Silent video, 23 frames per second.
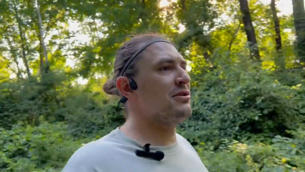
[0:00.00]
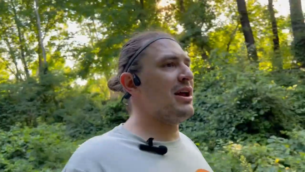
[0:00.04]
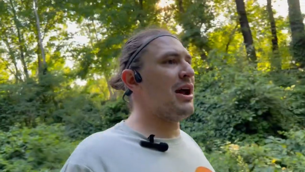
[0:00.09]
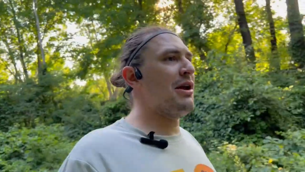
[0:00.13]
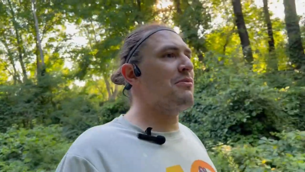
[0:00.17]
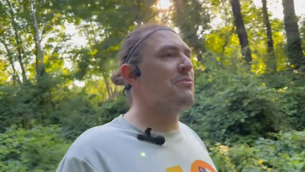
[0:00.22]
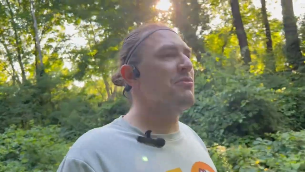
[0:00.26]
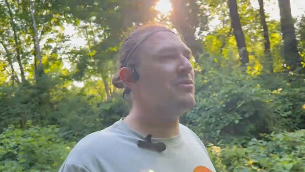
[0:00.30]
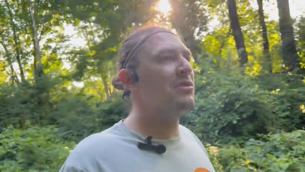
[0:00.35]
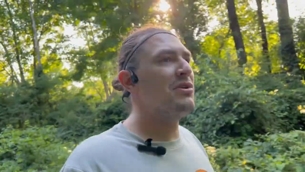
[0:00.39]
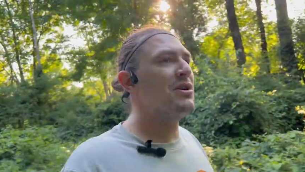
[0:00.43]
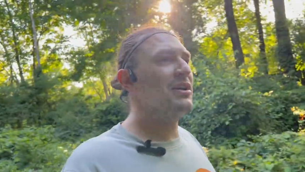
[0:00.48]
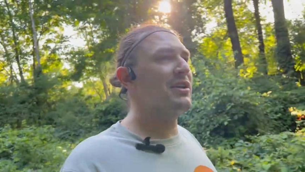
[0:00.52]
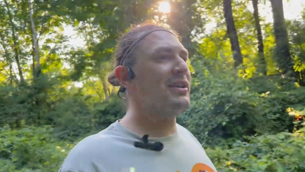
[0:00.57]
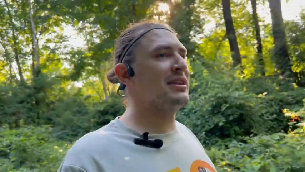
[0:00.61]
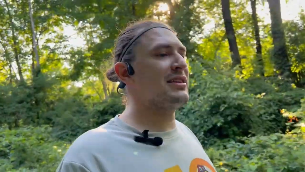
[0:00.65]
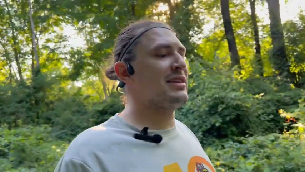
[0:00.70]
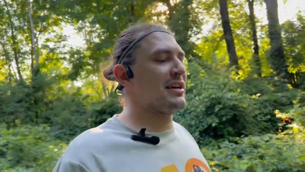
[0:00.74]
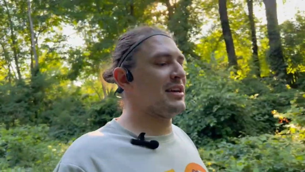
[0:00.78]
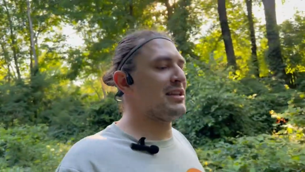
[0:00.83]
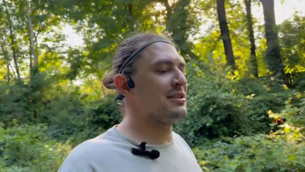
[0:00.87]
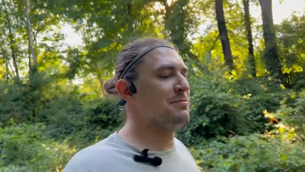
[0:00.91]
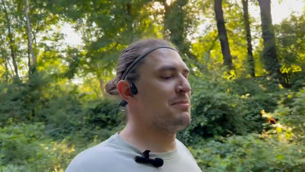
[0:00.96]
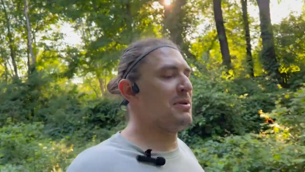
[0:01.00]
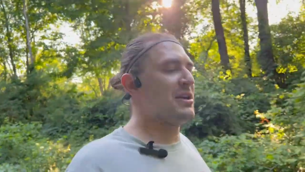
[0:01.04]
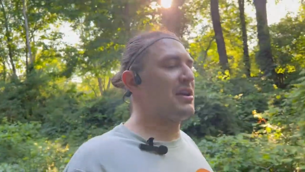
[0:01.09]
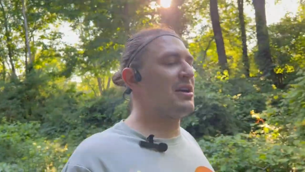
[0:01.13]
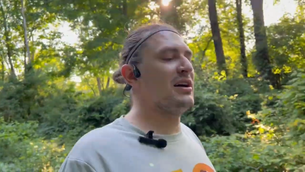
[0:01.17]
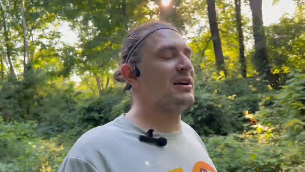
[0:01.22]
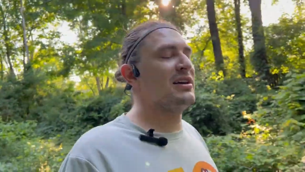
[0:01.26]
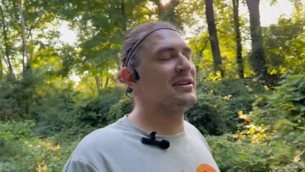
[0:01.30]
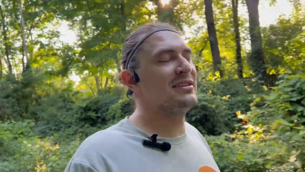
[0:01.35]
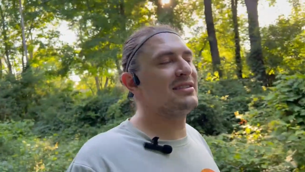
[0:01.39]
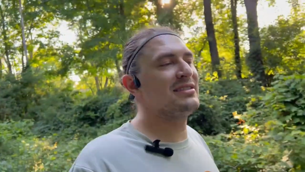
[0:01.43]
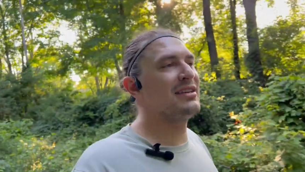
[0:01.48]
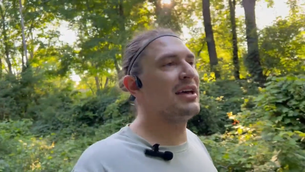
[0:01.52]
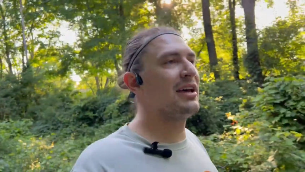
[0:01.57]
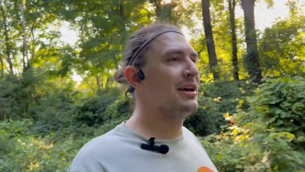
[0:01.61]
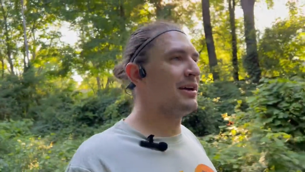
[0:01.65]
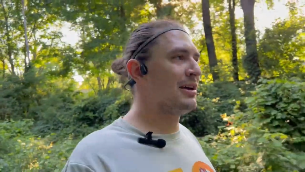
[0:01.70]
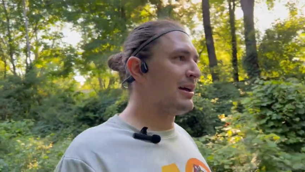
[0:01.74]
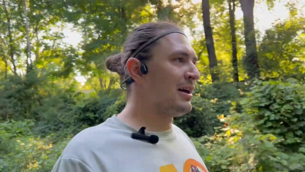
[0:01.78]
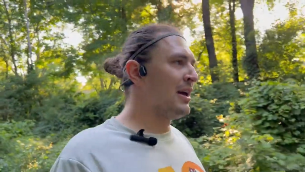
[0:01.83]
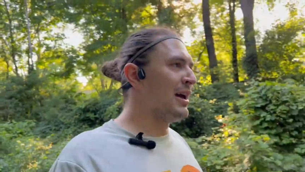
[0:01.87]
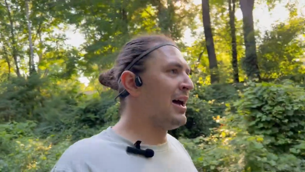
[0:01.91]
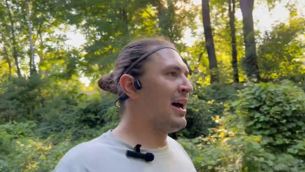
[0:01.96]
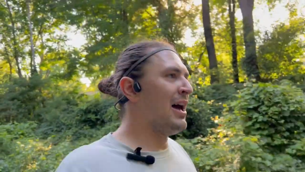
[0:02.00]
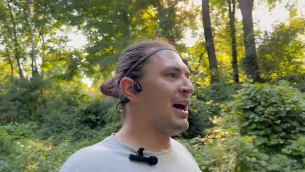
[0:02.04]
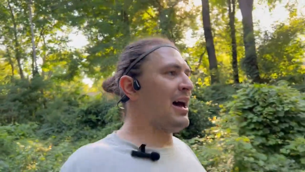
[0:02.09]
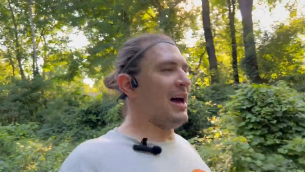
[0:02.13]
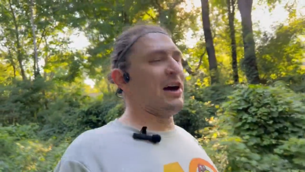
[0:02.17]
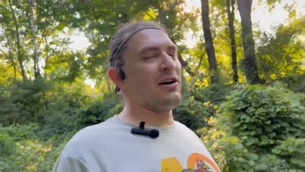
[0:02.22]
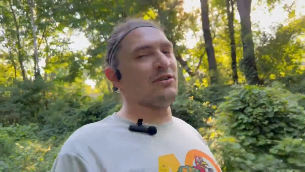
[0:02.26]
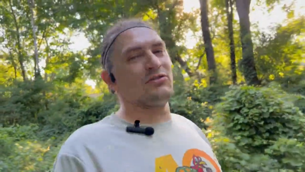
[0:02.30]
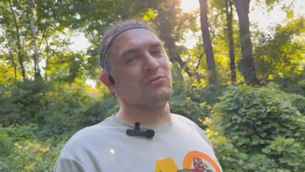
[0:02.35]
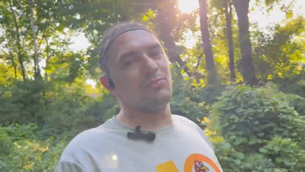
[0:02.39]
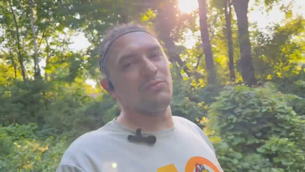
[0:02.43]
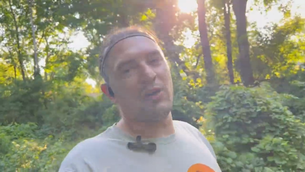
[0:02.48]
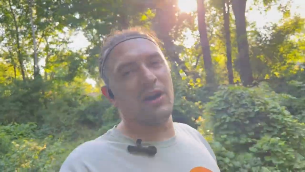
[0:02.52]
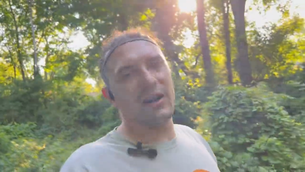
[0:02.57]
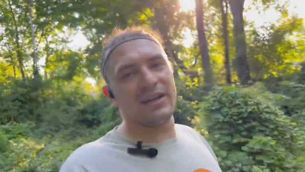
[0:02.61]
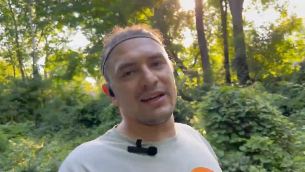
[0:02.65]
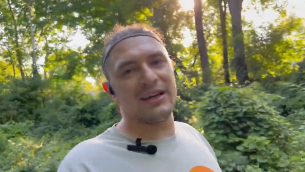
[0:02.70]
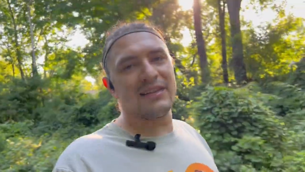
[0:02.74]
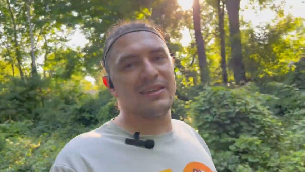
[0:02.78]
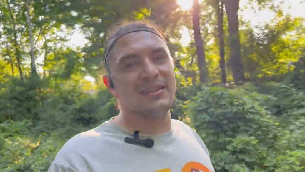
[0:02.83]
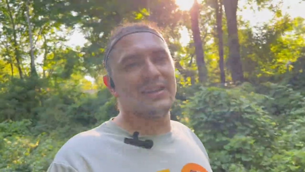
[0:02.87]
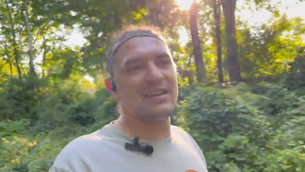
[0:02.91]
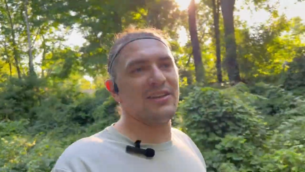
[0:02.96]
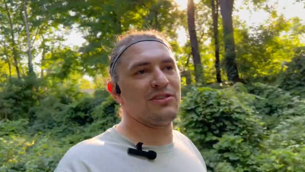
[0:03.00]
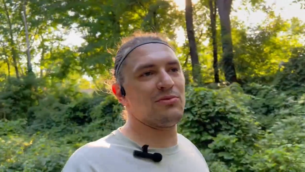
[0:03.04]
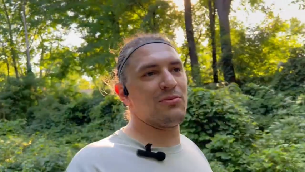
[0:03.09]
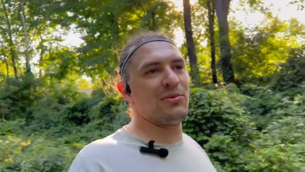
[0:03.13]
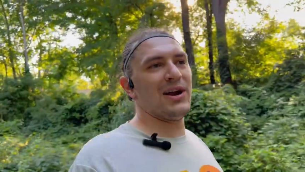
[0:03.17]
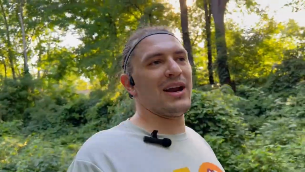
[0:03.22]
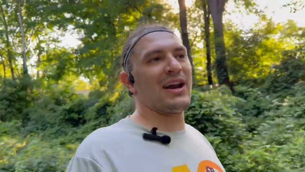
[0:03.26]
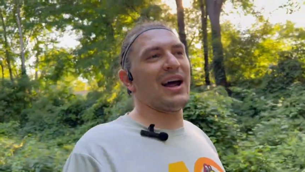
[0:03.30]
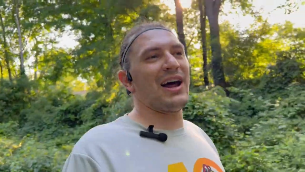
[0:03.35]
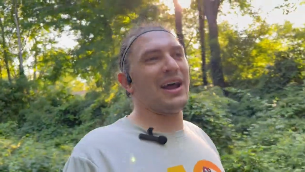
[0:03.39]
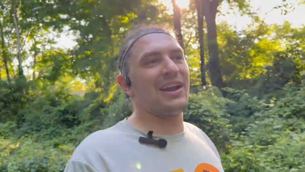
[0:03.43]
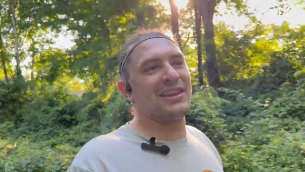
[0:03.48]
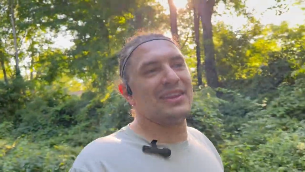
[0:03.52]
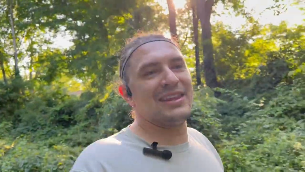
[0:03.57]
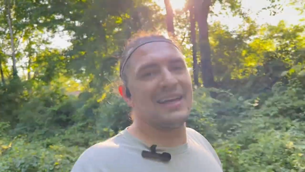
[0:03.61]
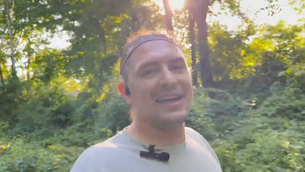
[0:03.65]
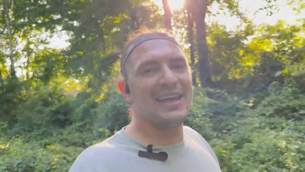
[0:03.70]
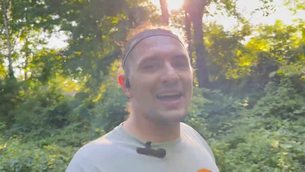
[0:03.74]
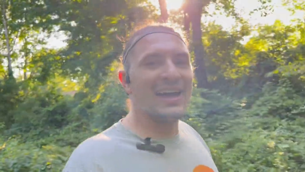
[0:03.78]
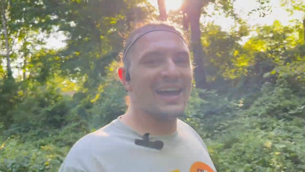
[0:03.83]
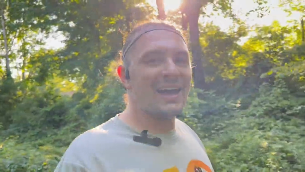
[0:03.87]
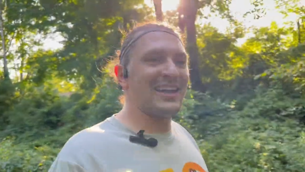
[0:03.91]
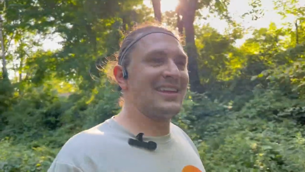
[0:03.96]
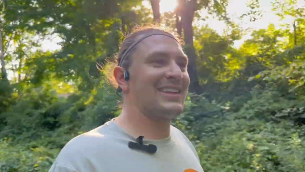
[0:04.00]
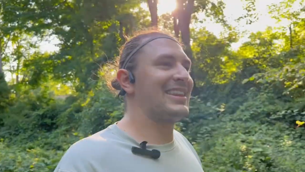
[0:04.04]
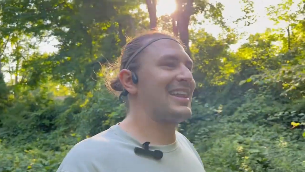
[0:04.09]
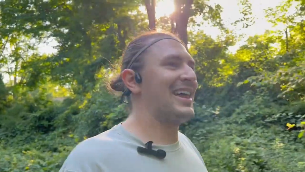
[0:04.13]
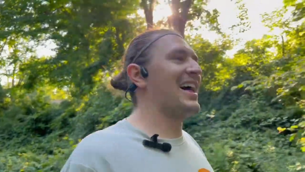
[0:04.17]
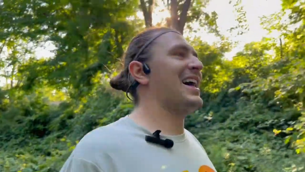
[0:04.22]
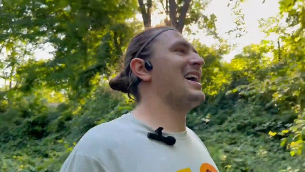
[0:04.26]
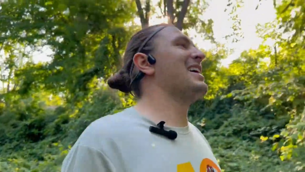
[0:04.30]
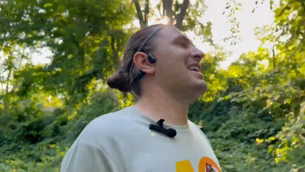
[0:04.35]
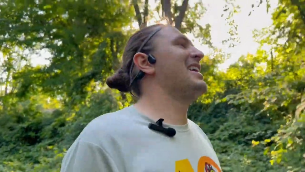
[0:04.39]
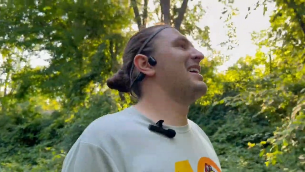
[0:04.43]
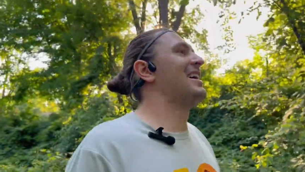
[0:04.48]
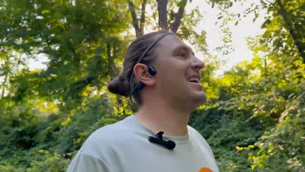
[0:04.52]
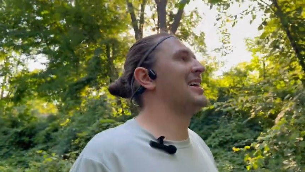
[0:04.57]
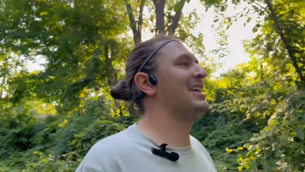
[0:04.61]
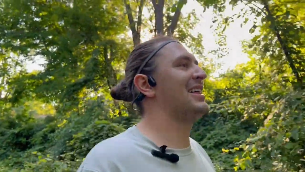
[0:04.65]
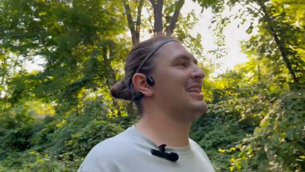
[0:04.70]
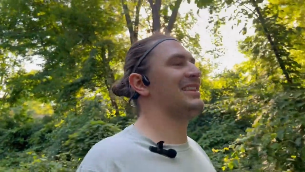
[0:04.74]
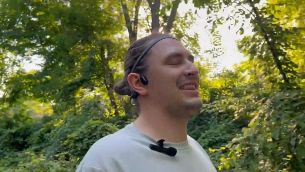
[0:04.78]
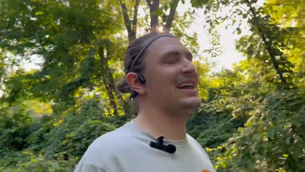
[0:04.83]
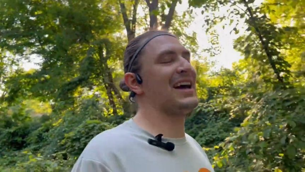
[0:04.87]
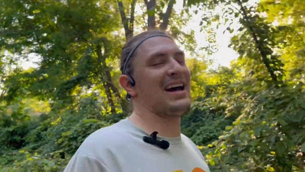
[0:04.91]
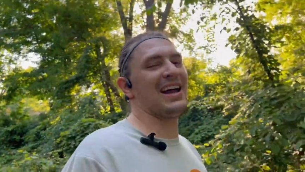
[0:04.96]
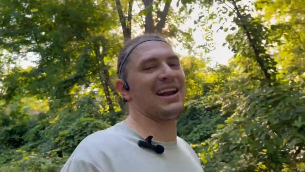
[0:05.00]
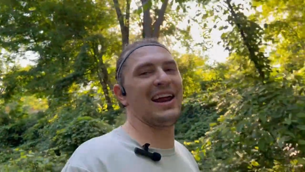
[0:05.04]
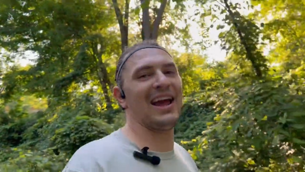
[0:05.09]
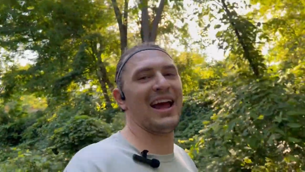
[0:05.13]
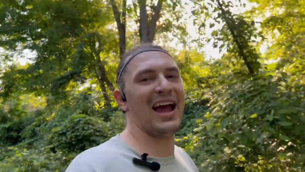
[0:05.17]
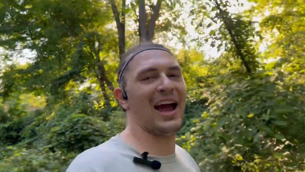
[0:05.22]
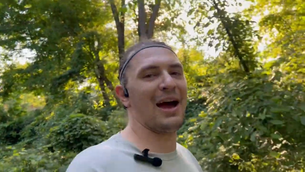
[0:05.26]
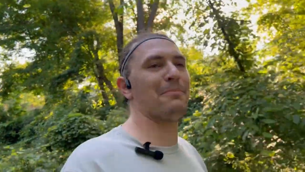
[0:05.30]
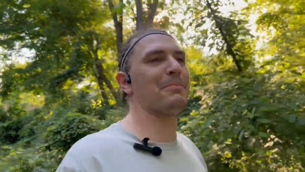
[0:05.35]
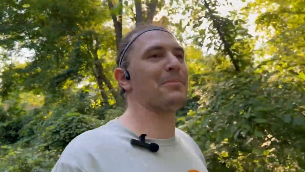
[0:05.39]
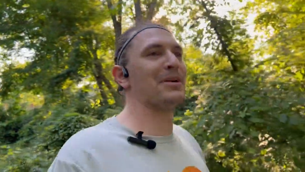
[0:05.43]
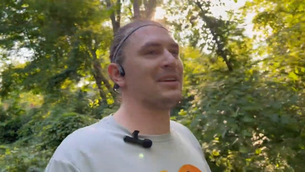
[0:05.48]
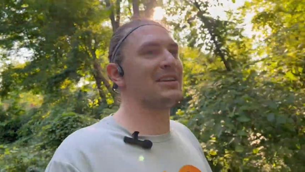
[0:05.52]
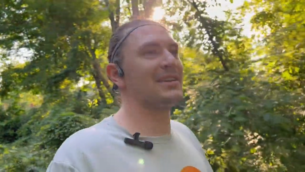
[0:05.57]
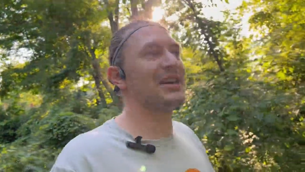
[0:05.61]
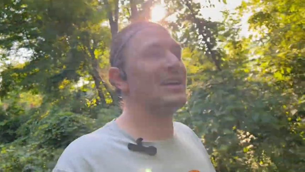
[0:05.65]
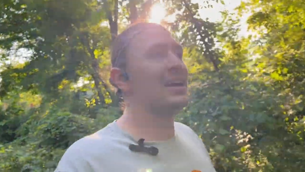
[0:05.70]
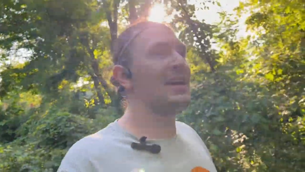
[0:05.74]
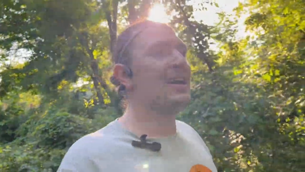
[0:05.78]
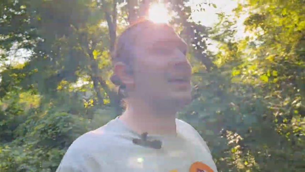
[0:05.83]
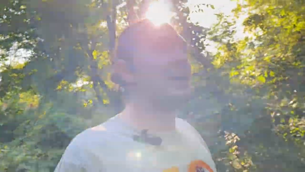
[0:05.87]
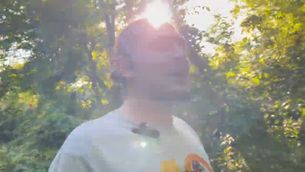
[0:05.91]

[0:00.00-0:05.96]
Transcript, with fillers: And I really think it's because I was running in these right out of the gate that that happened.